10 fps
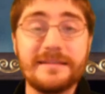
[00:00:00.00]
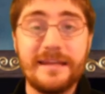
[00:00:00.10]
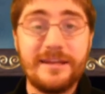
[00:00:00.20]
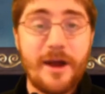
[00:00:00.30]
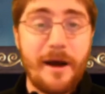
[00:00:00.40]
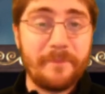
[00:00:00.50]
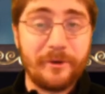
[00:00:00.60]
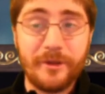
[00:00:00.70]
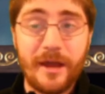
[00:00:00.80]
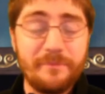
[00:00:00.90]
they did not
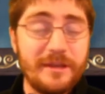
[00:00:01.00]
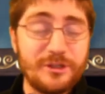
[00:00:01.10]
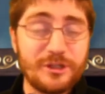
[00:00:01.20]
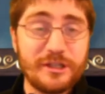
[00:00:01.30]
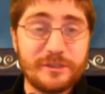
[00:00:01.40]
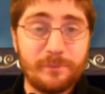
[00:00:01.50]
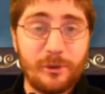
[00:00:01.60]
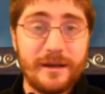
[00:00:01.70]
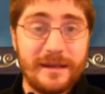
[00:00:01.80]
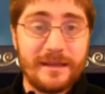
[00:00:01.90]
build up, they just
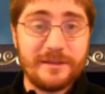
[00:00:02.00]
exploited it.